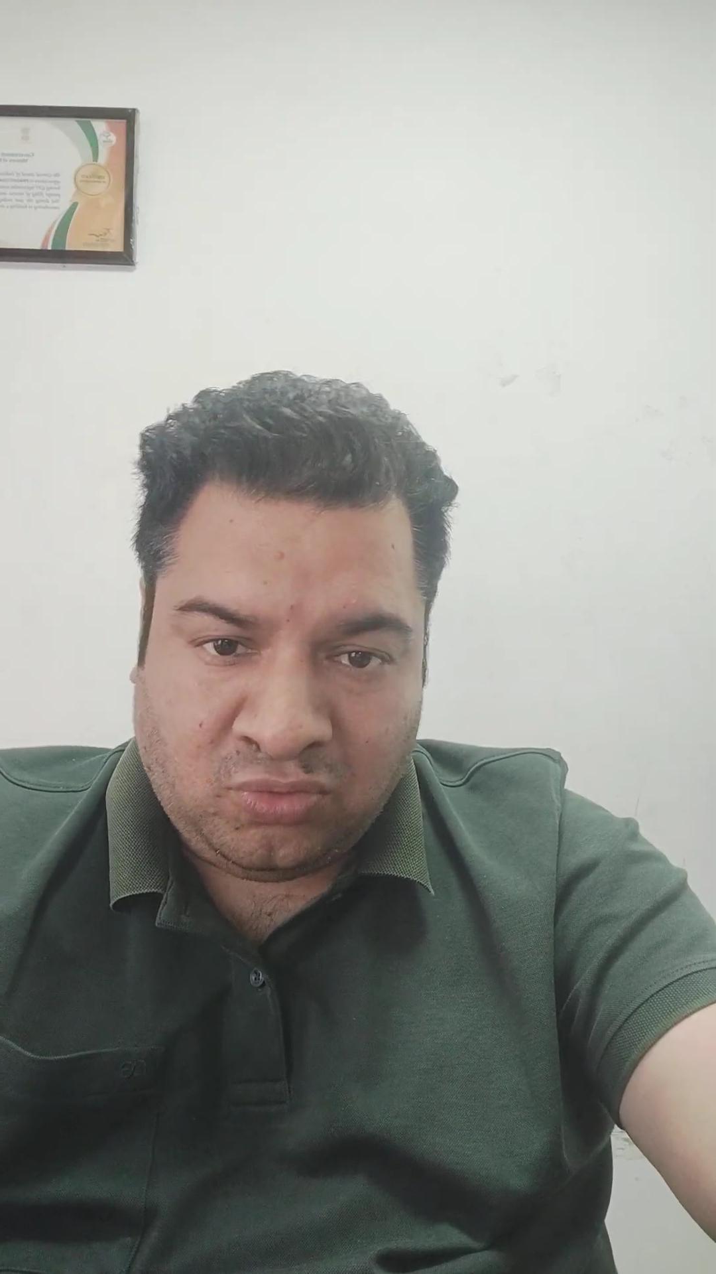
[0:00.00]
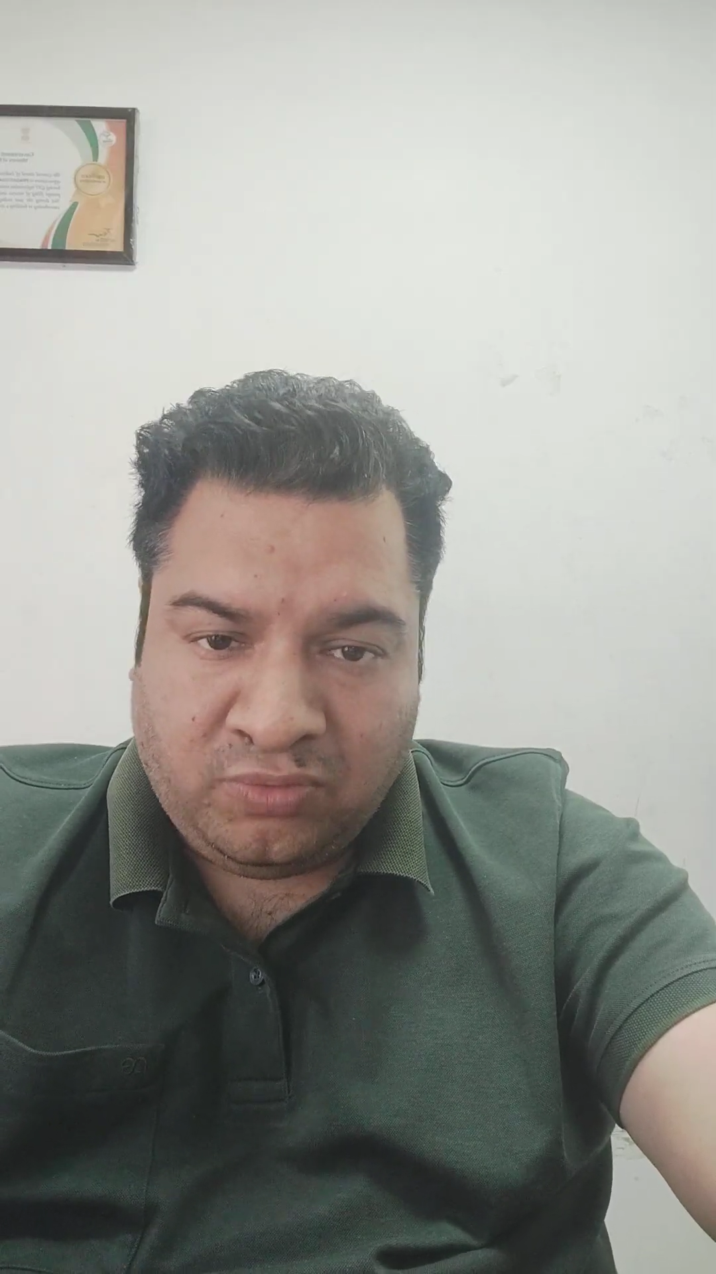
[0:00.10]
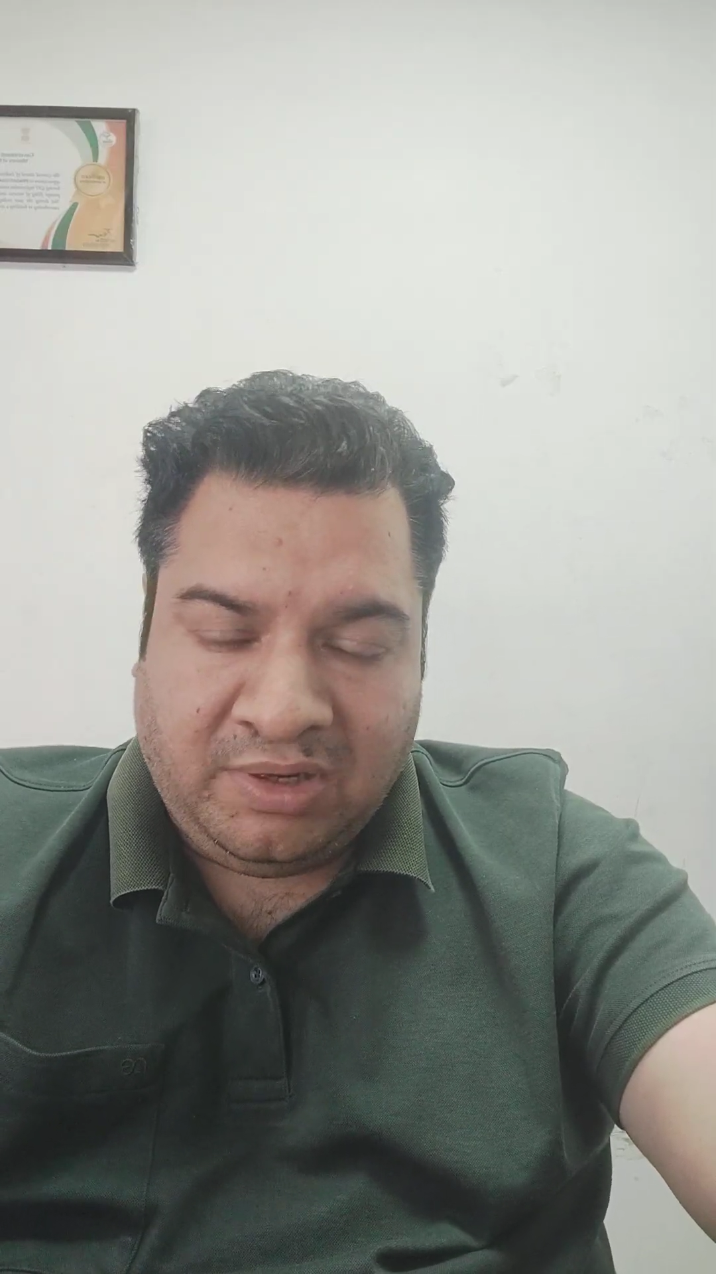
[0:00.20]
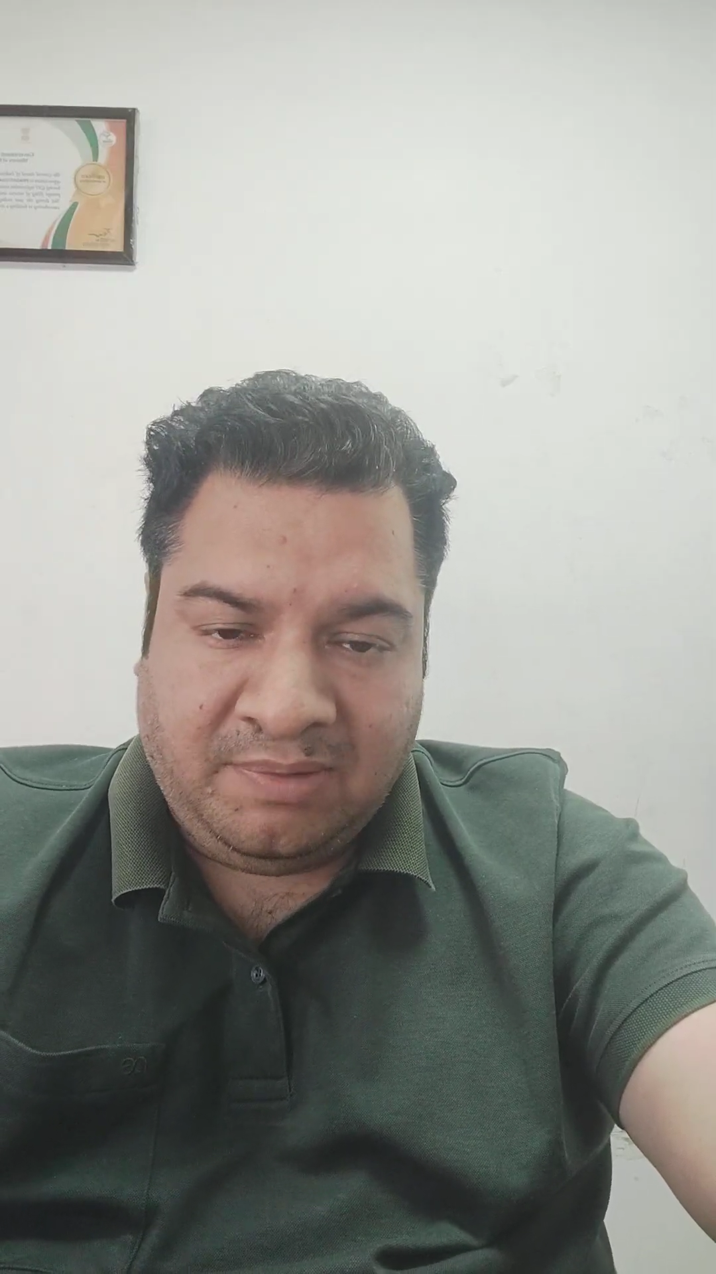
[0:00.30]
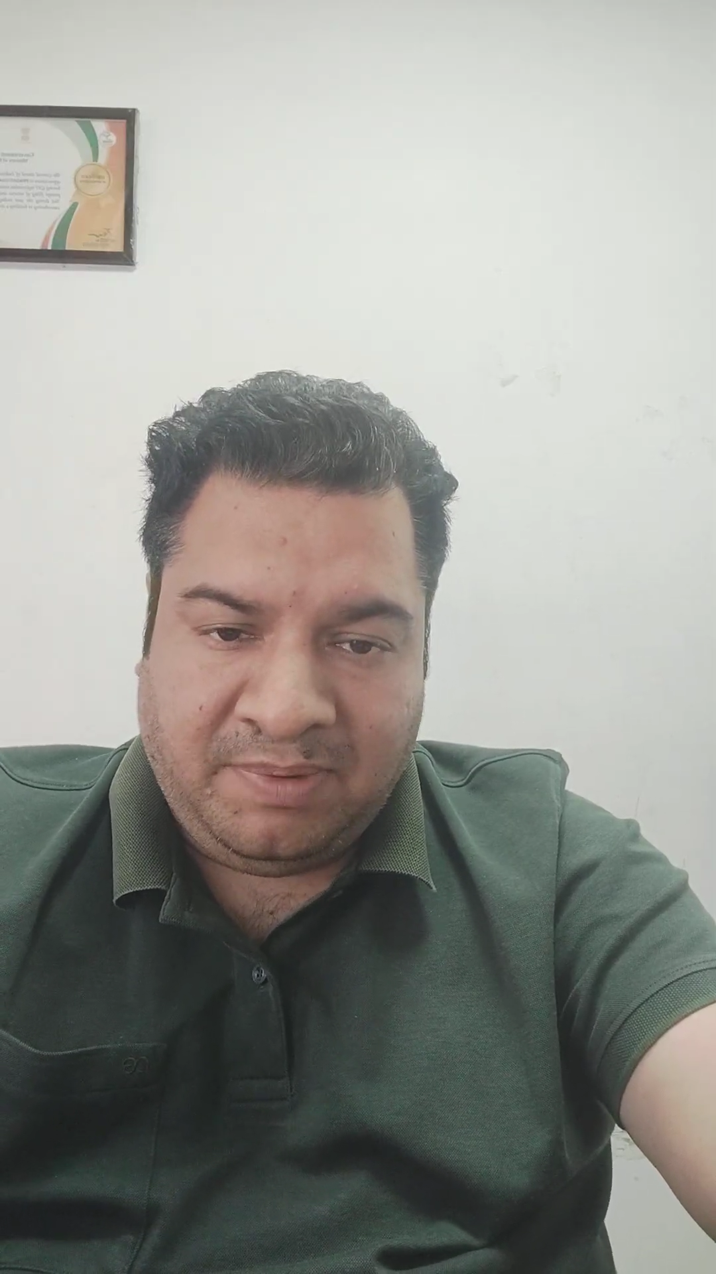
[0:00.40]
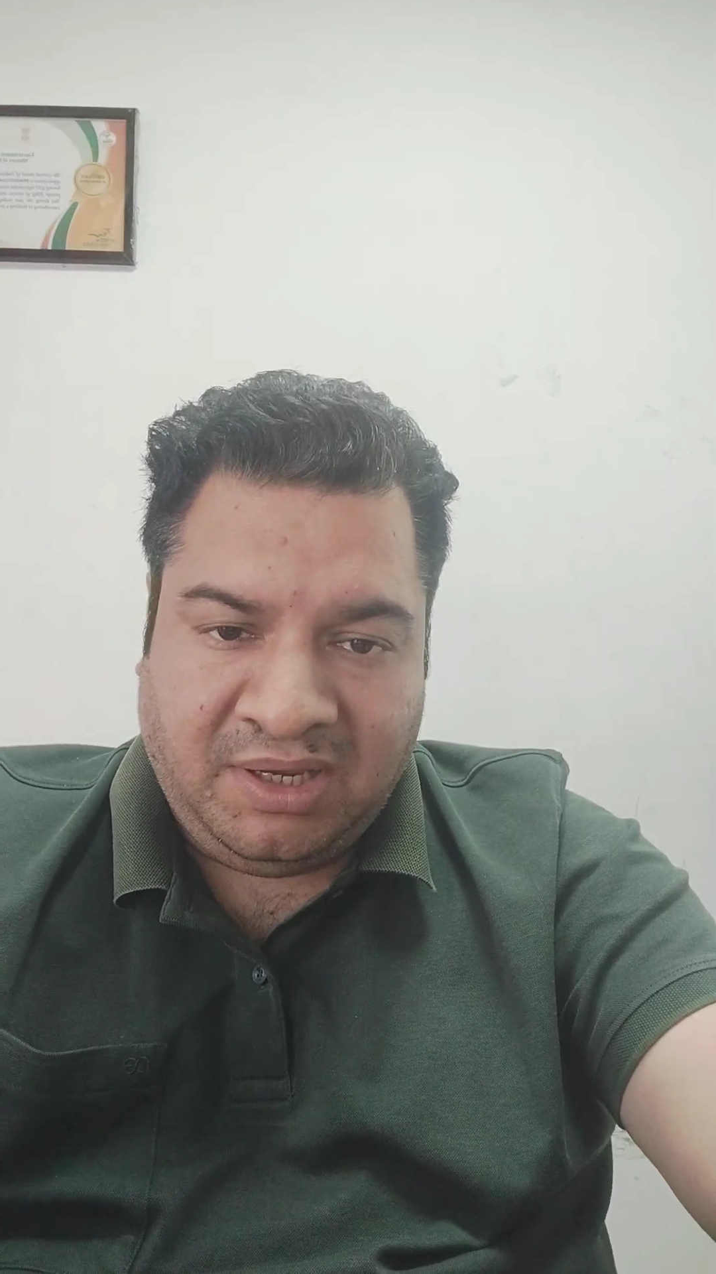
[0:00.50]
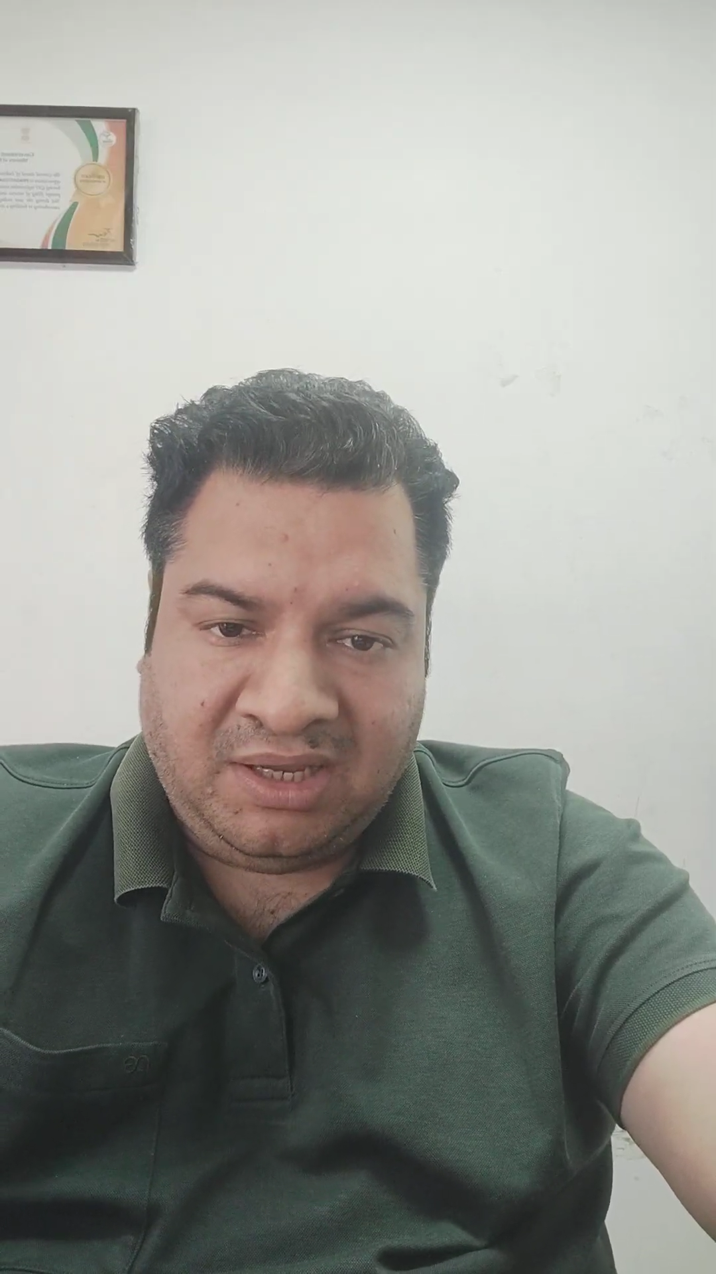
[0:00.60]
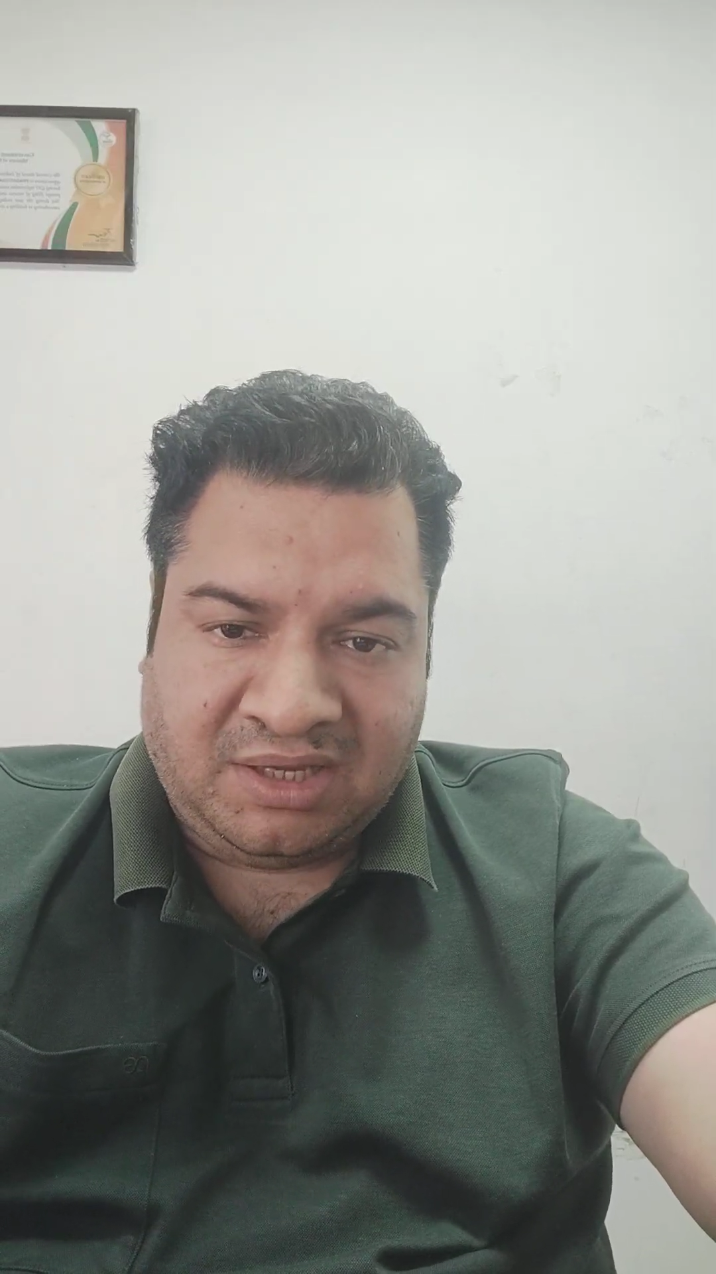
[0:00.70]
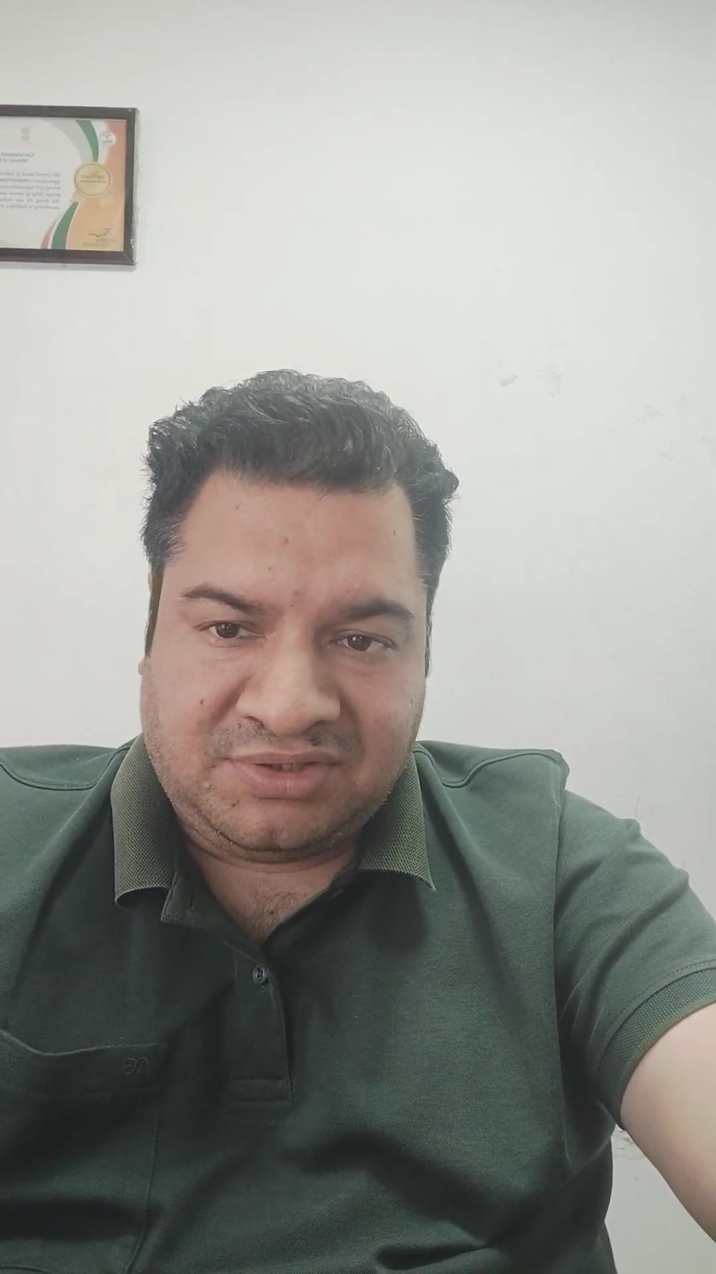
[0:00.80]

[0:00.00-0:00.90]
who will be